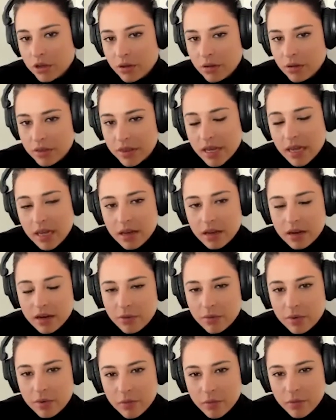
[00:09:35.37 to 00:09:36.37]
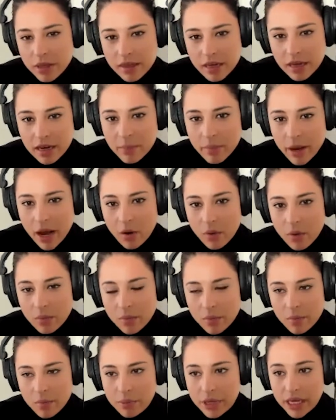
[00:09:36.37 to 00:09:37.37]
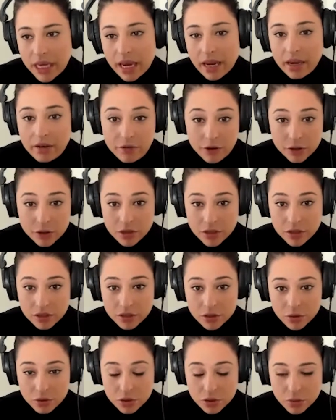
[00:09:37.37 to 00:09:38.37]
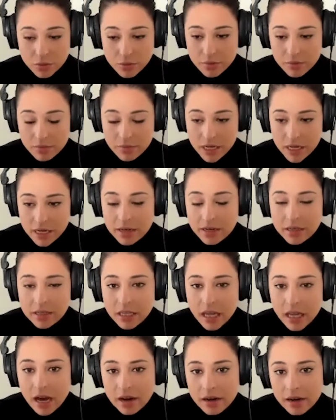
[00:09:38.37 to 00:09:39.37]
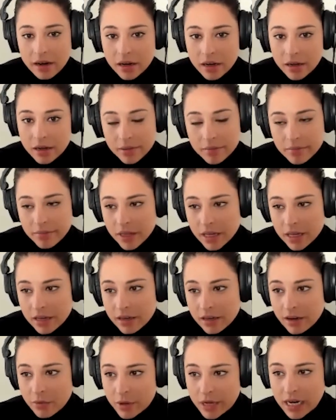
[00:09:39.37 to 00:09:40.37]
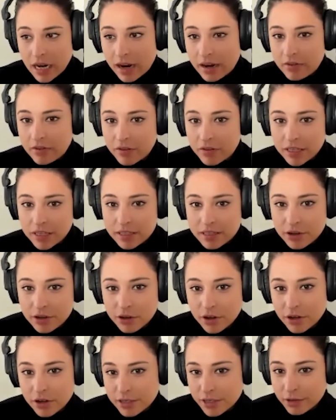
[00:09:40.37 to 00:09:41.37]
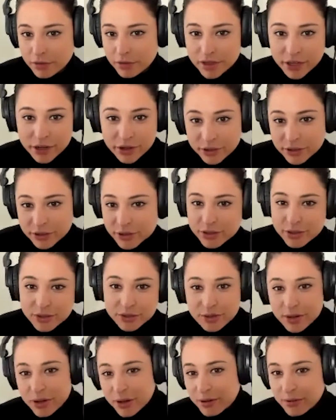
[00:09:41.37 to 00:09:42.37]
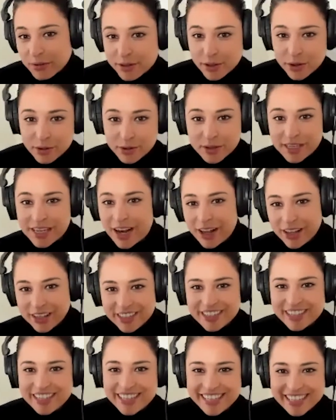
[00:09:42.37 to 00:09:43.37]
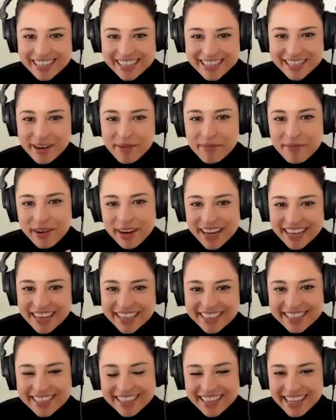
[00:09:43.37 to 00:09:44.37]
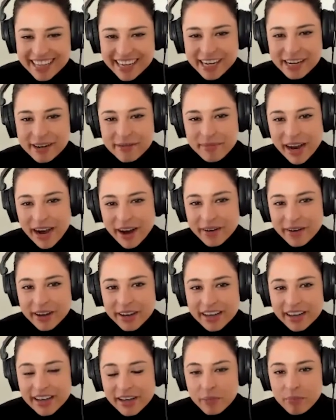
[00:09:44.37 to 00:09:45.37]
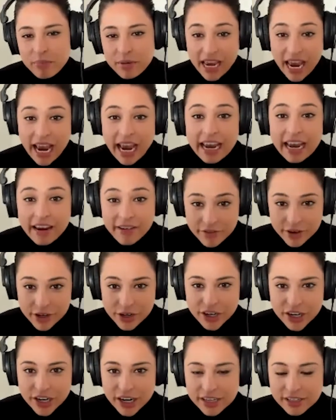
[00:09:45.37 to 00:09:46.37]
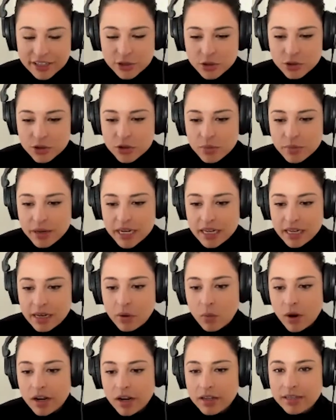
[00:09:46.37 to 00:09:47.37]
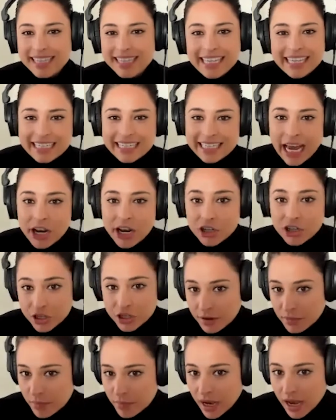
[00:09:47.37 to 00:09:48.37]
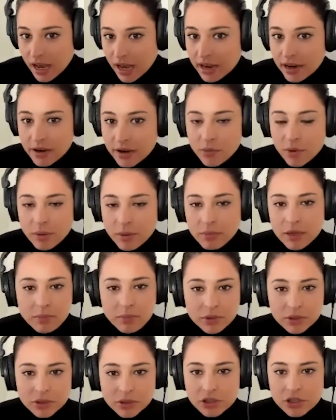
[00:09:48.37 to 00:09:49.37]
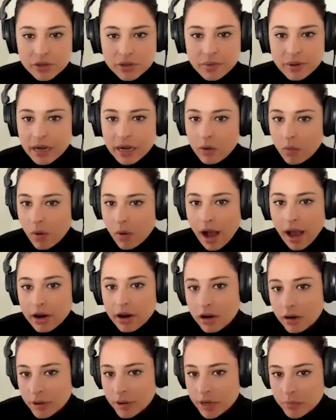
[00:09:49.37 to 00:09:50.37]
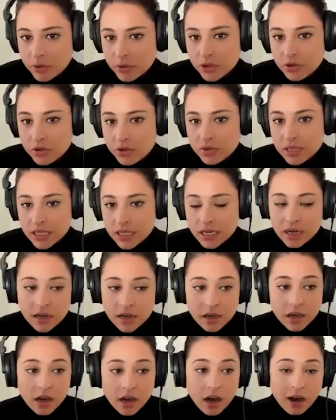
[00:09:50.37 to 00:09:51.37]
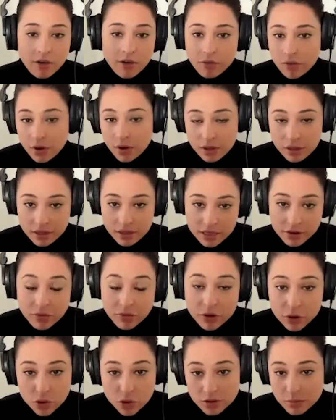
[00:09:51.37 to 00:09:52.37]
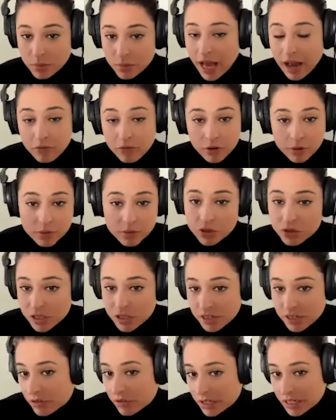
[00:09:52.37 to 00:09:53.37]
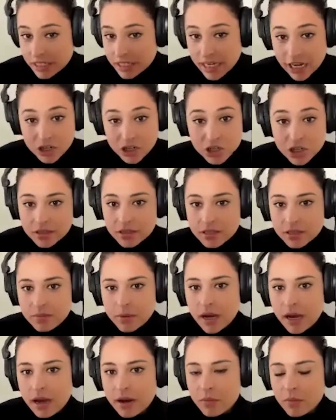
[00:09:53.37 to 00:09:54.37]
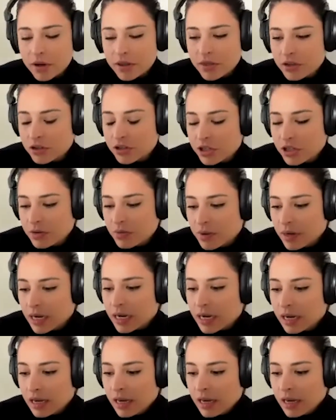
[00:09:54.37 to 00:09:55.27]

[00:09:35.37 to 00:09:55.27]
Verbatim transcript: thinking we, we think about behaviors on social media a lot um, we kind of consider ourselves little pseudo sociologists in some ways and thinking about behavior on social media what is the intention behind what people are doing why are people using of different sorts of platforms there's different intentions behind what they're doing